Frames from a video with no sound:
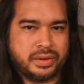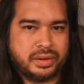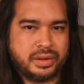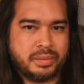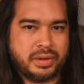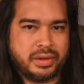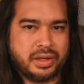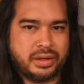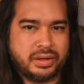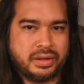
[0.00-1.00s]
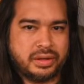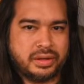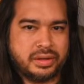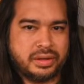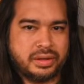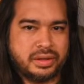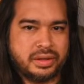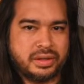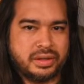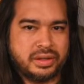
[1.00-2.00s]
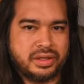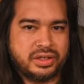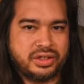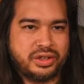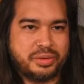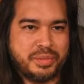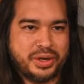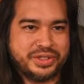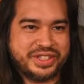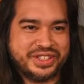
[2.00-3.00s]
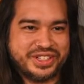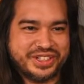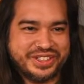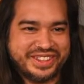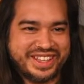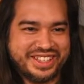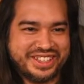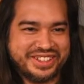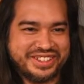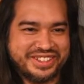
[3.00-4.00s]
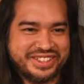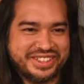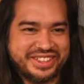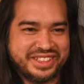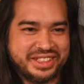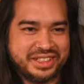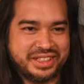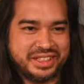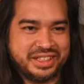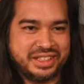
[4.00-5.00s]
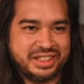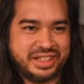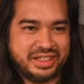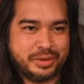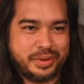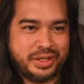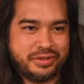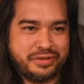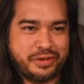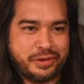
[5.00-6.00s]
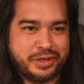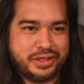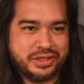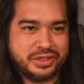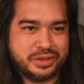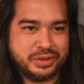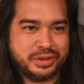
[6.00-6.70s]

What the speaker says: Let me think. Good mouse control, thank you. And then we hit 4, so